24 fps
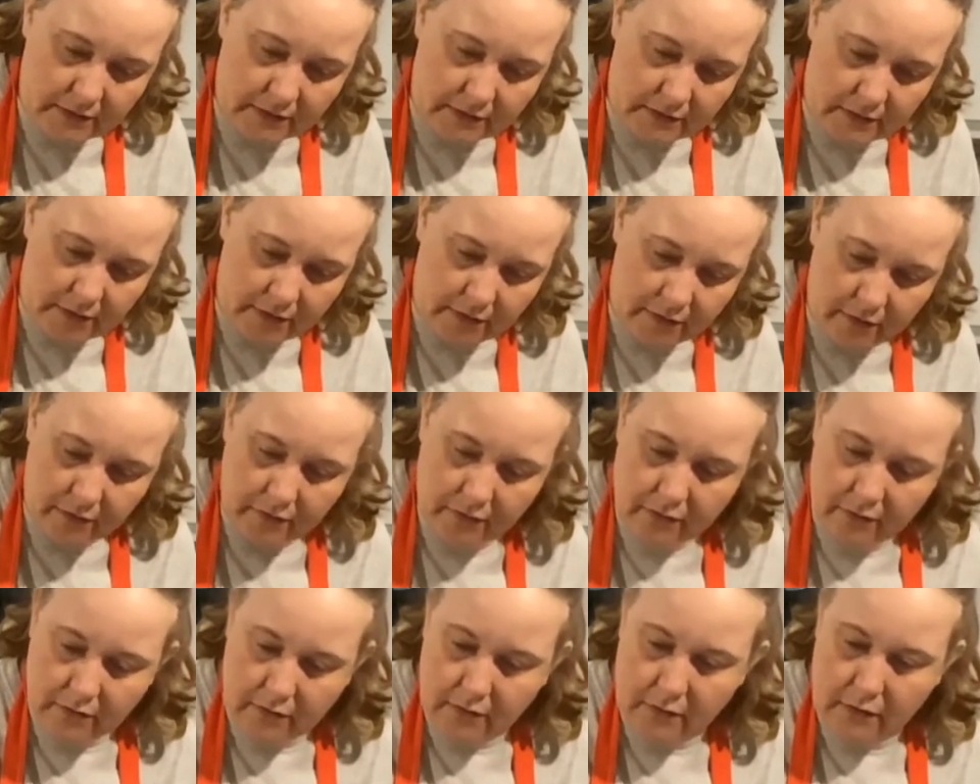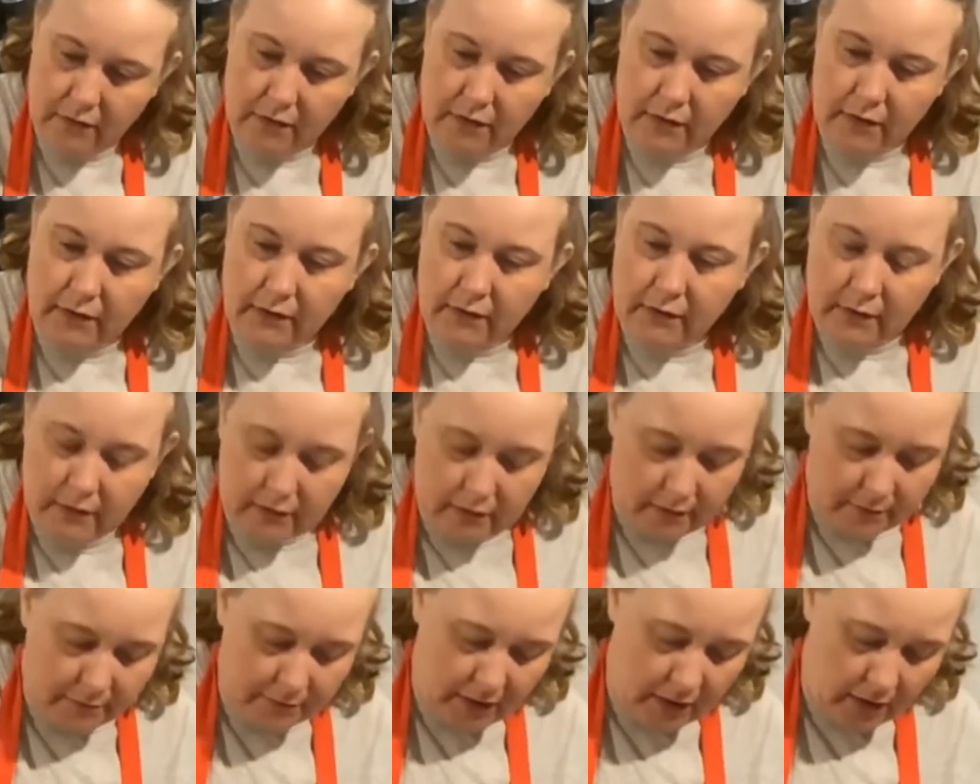So
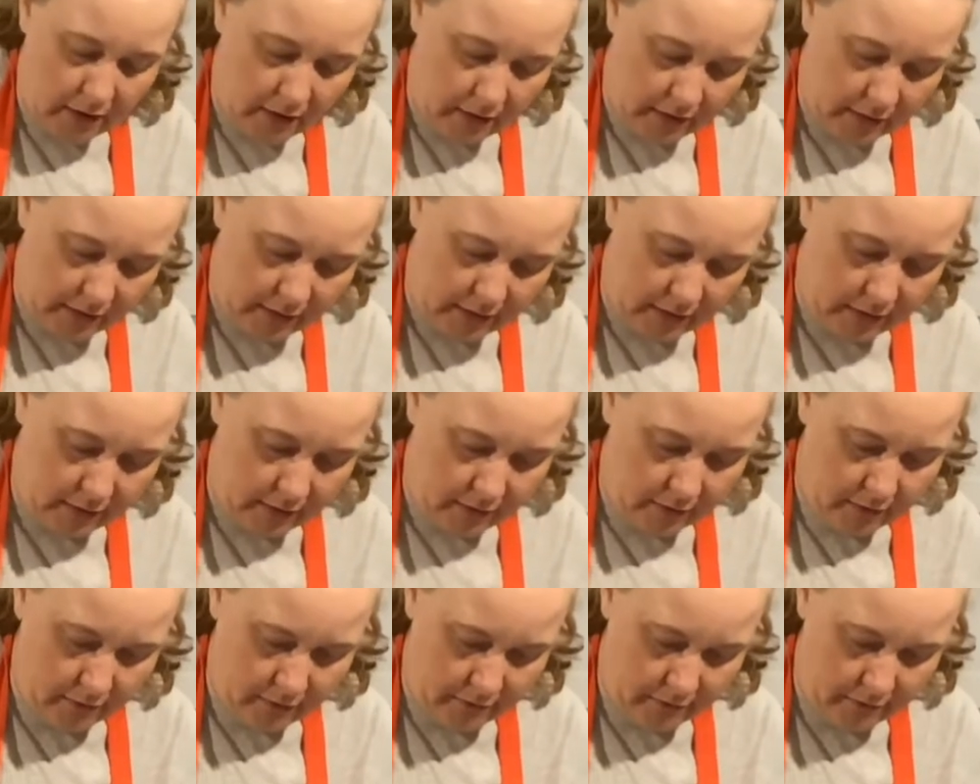I'm calling it here.